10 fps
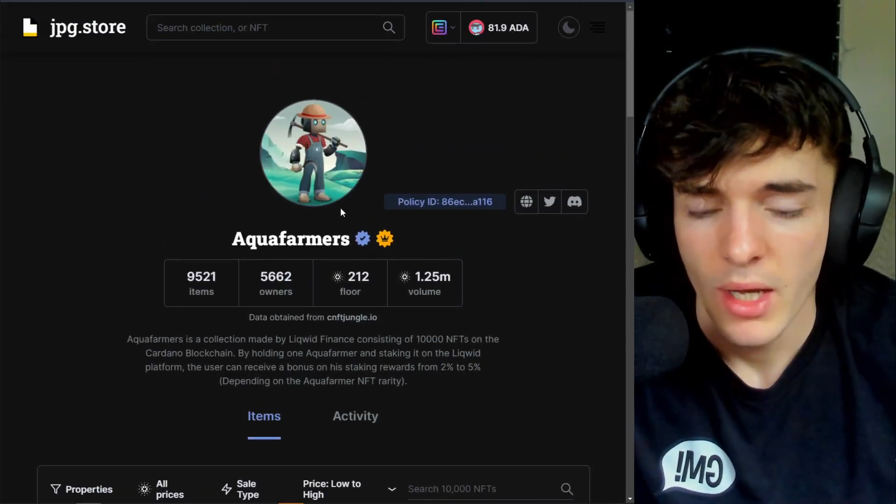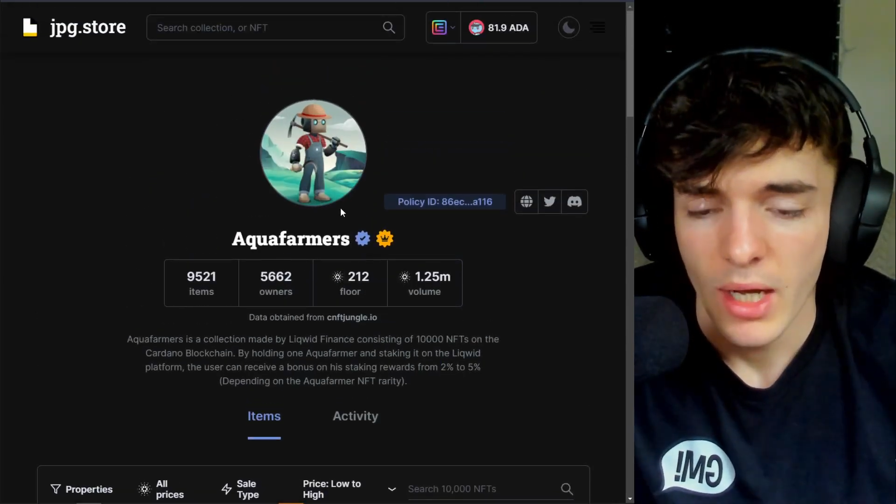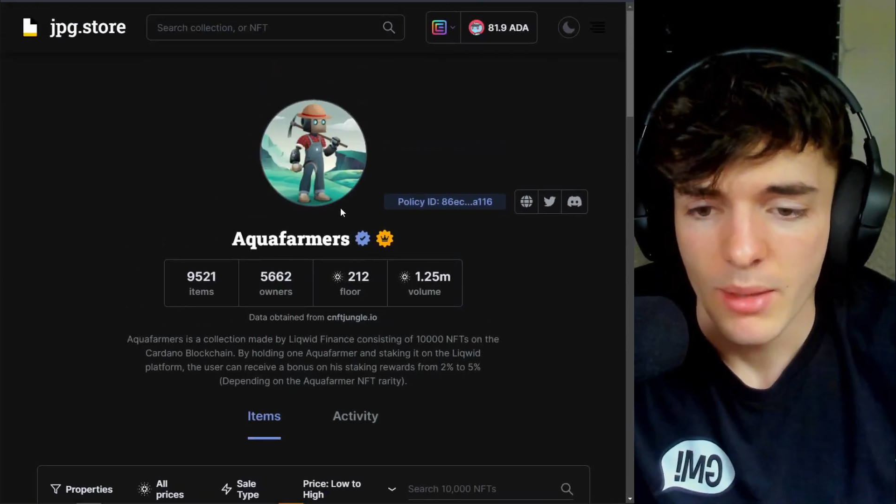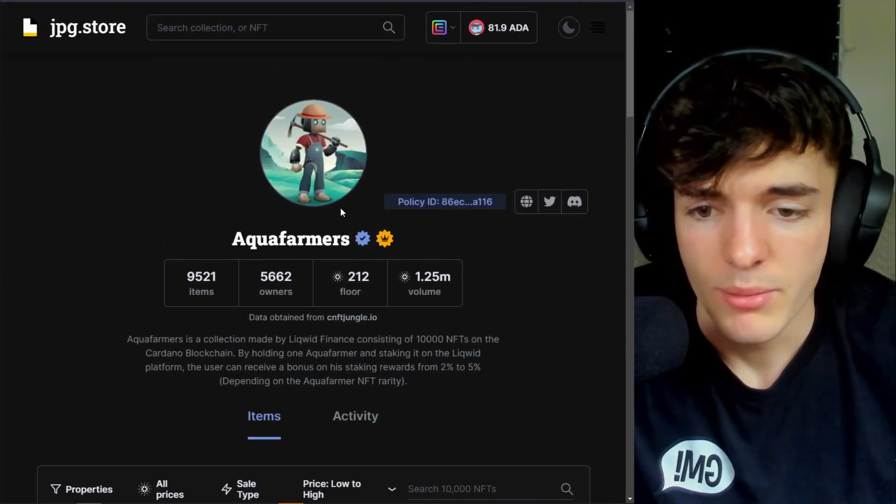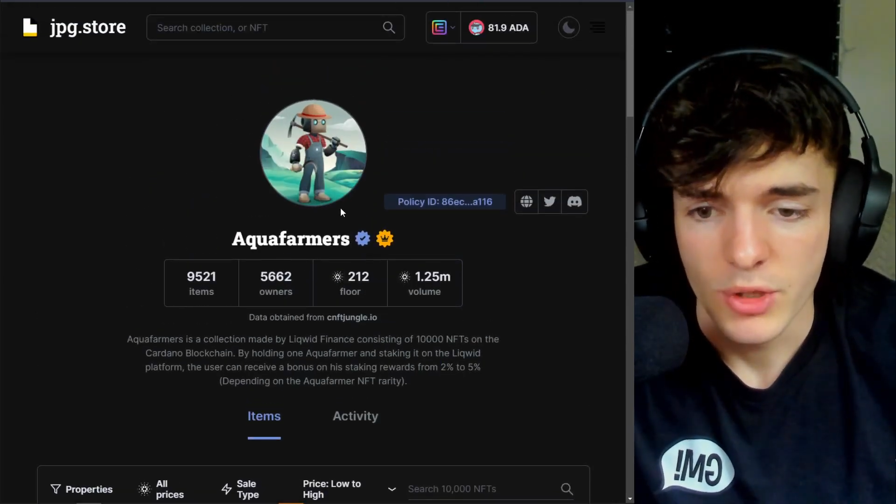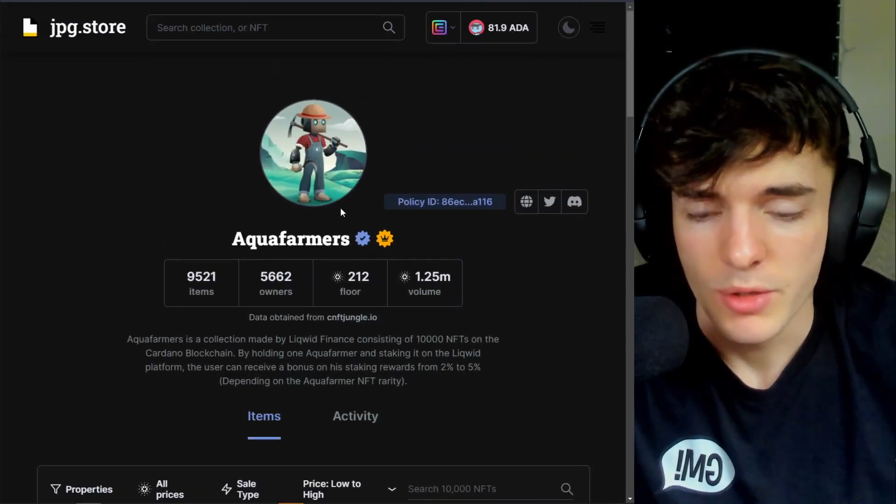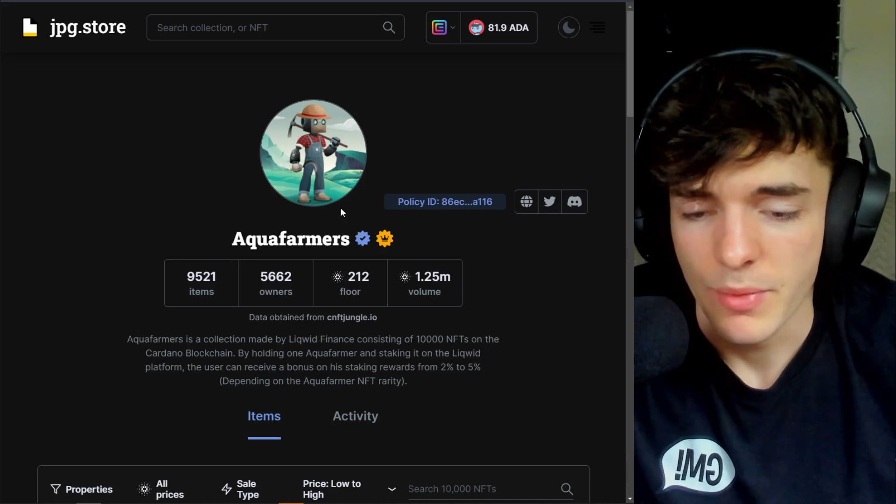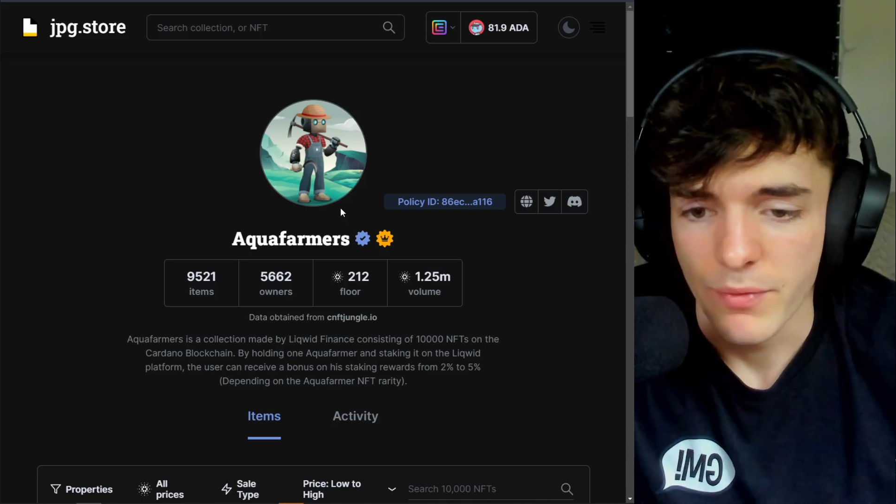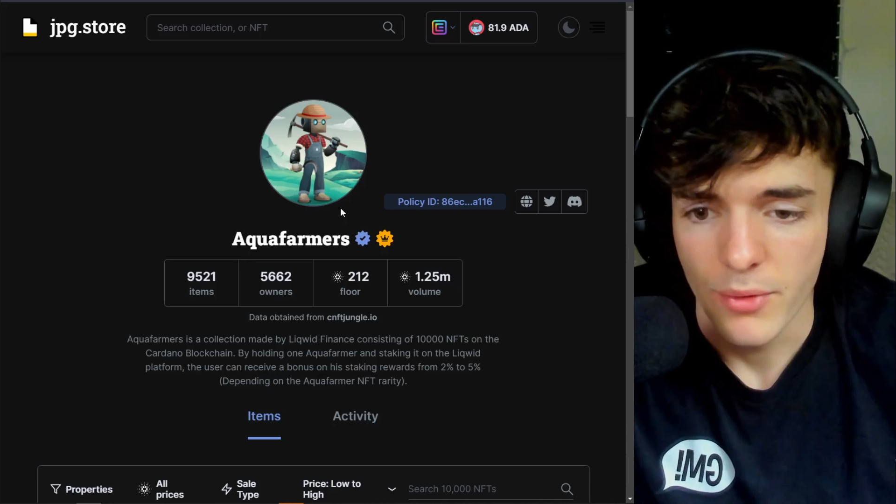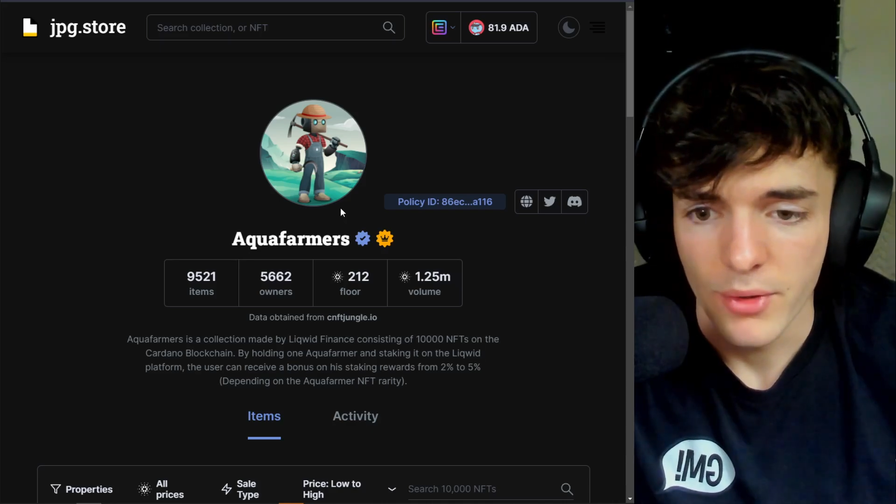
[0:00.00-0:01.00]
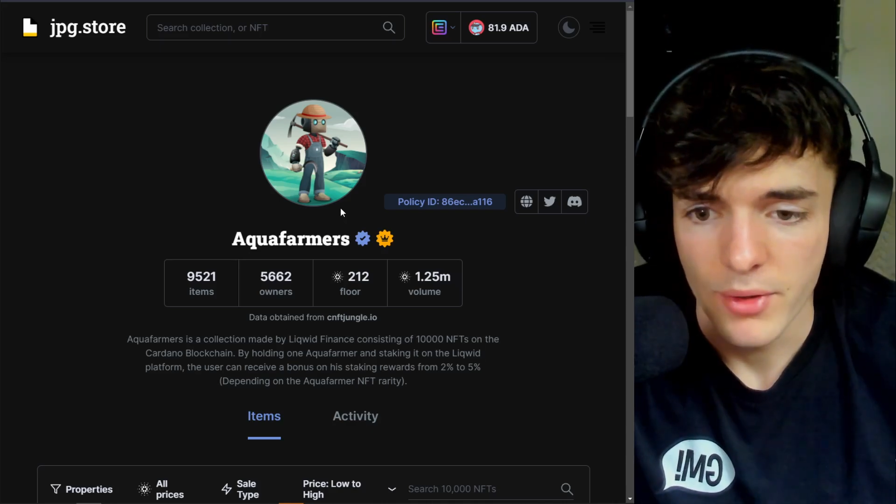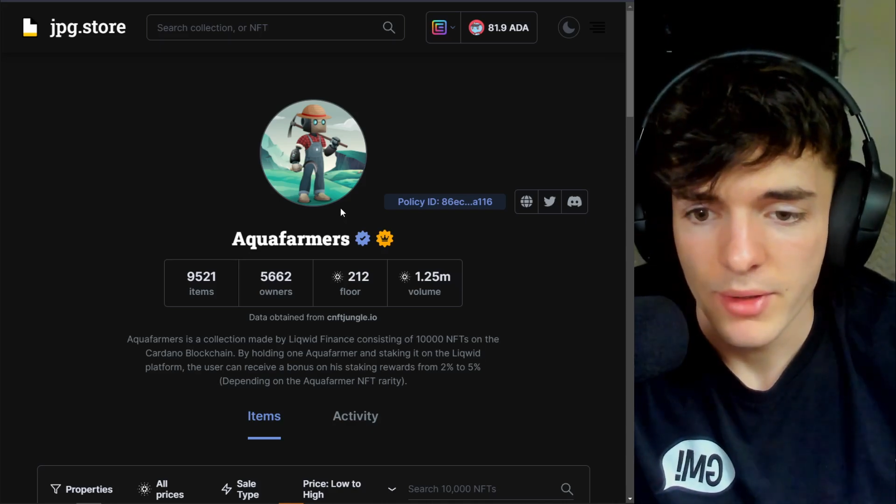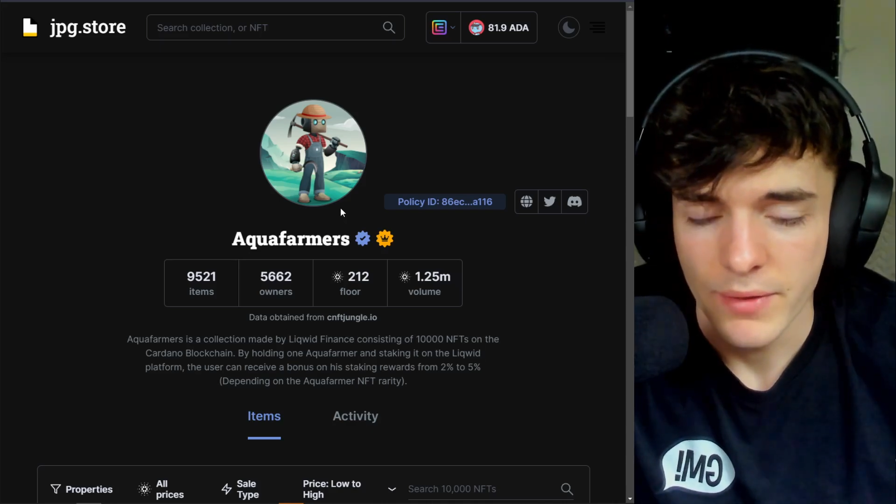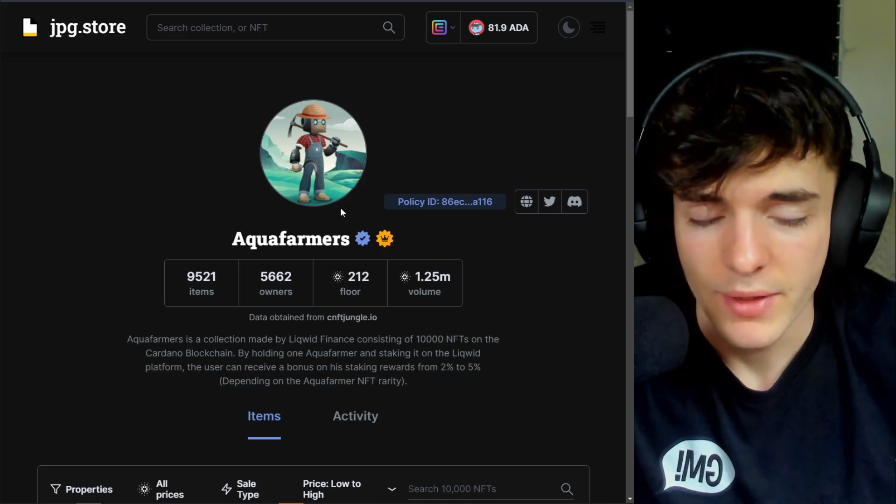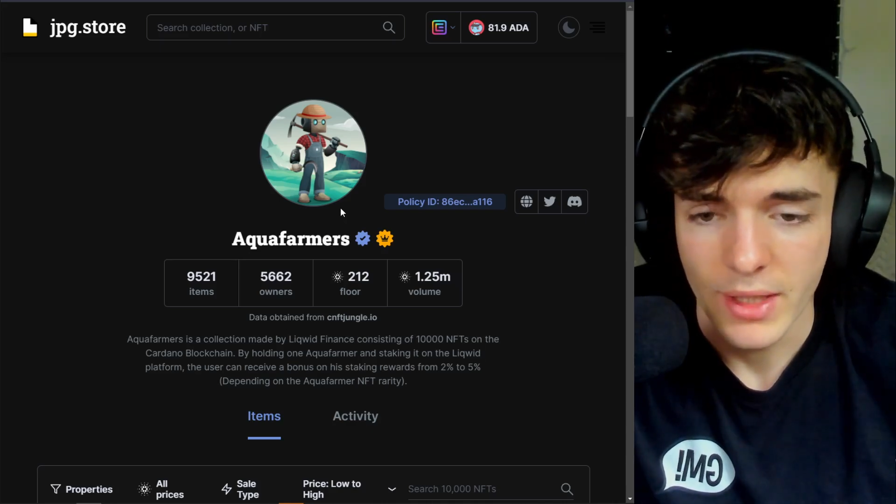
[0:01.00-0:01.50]
um, just before
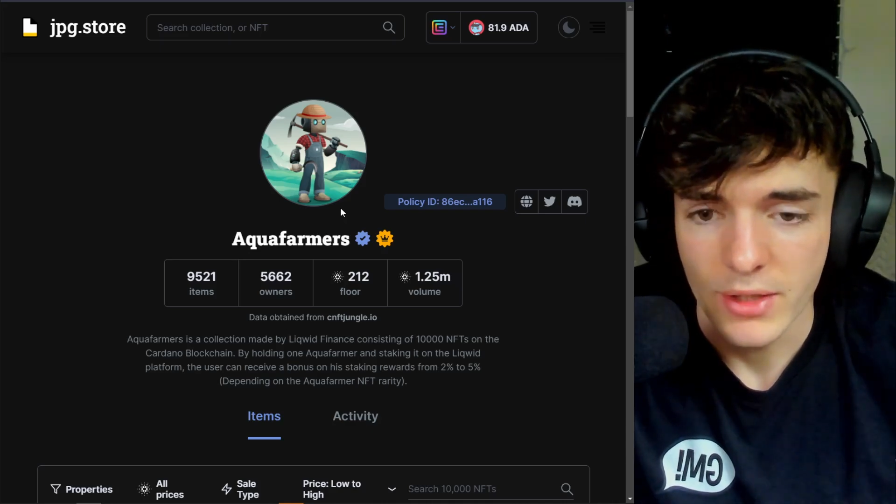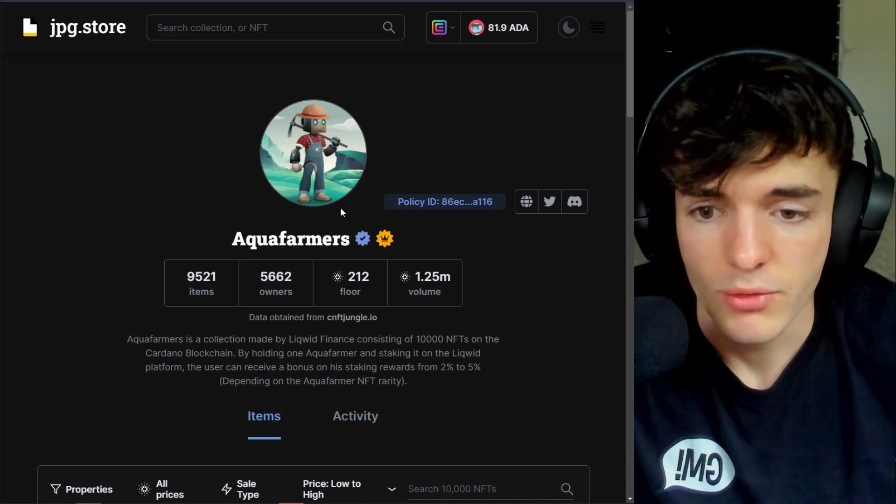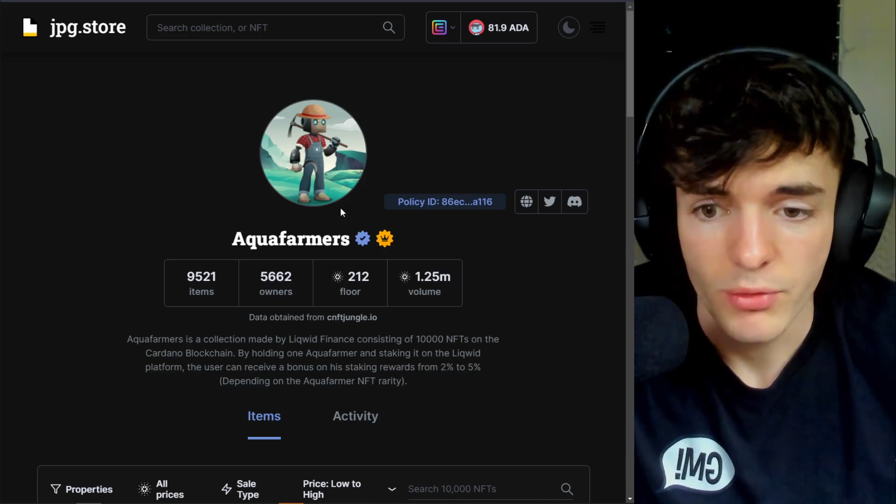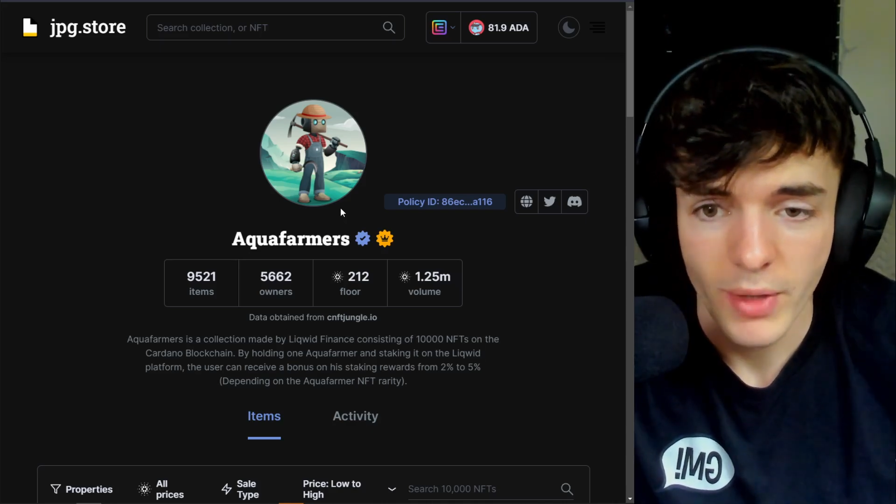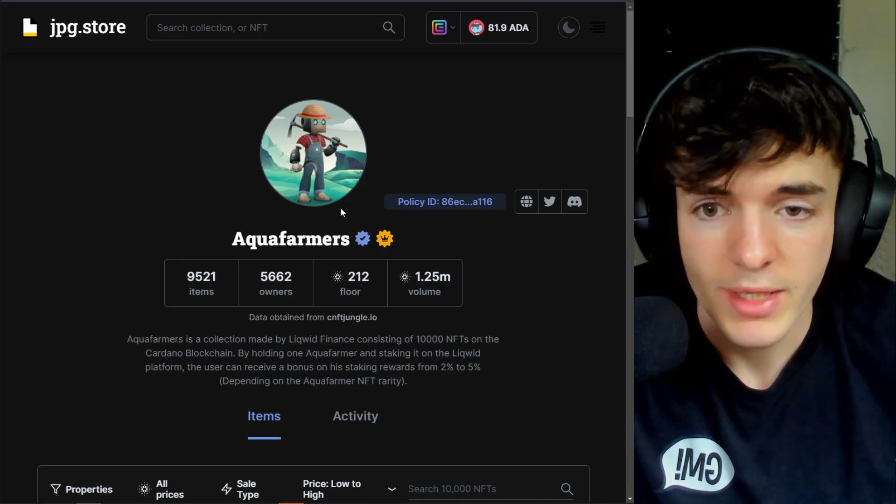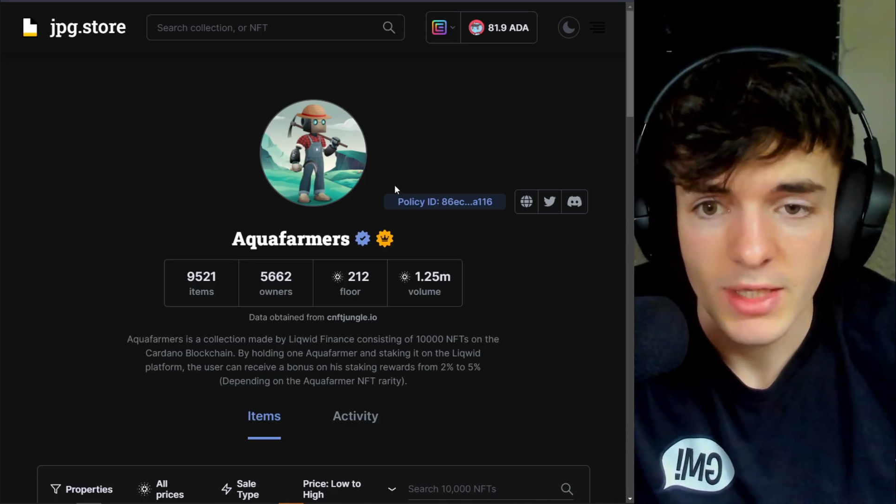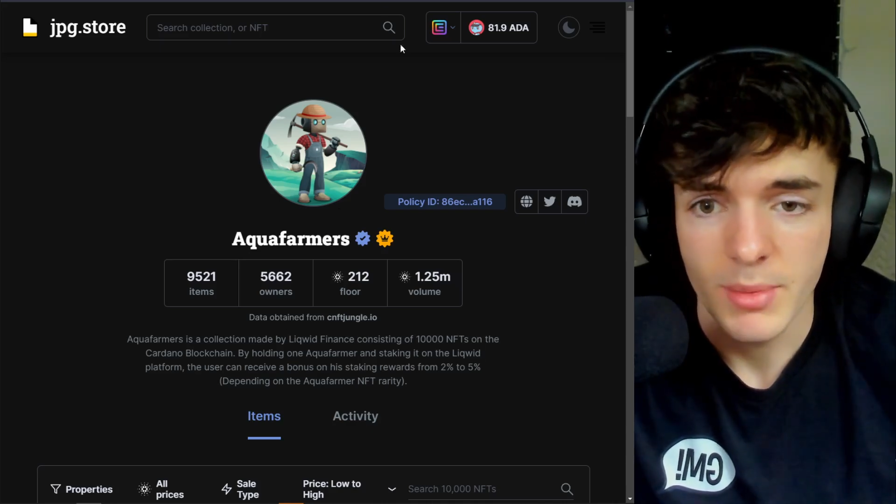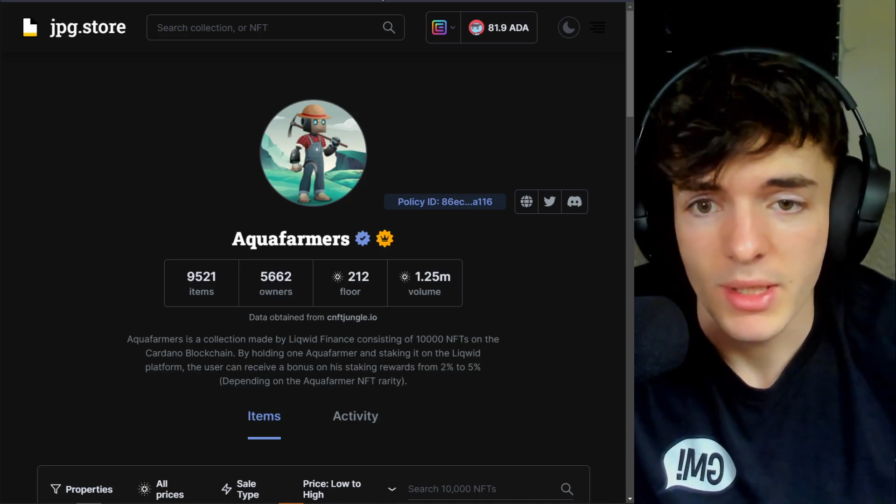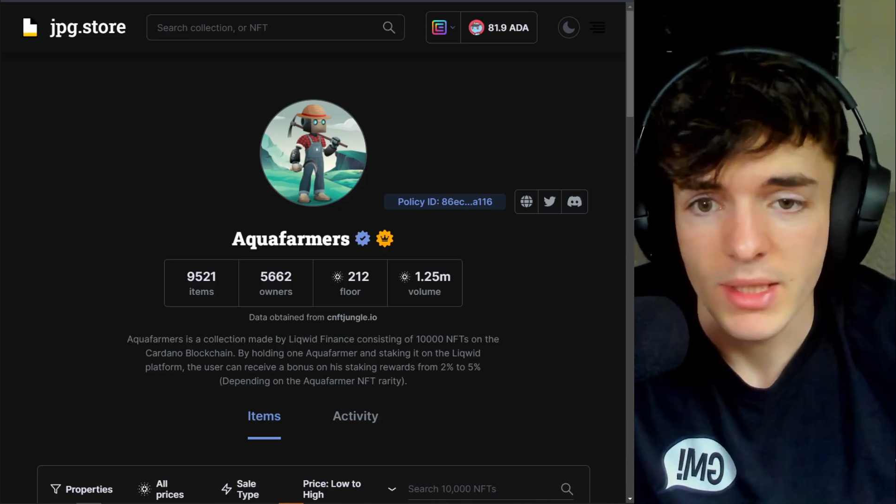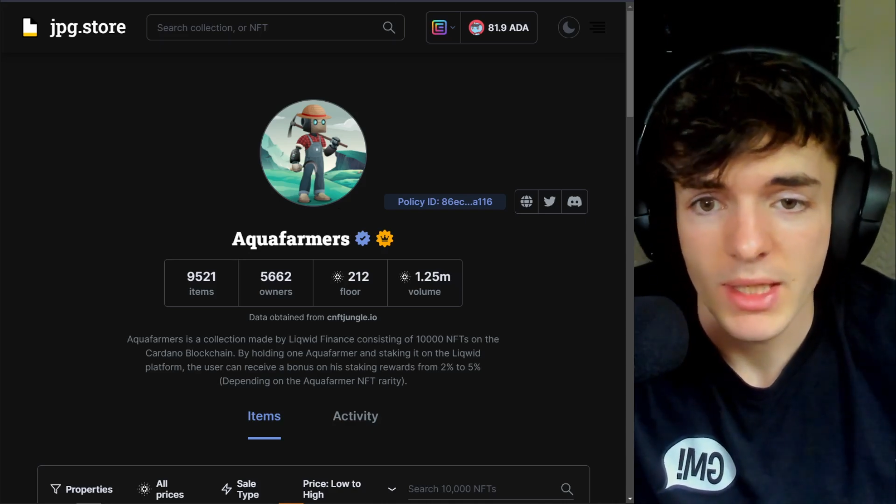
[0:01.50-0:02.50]
if they get too crazy, because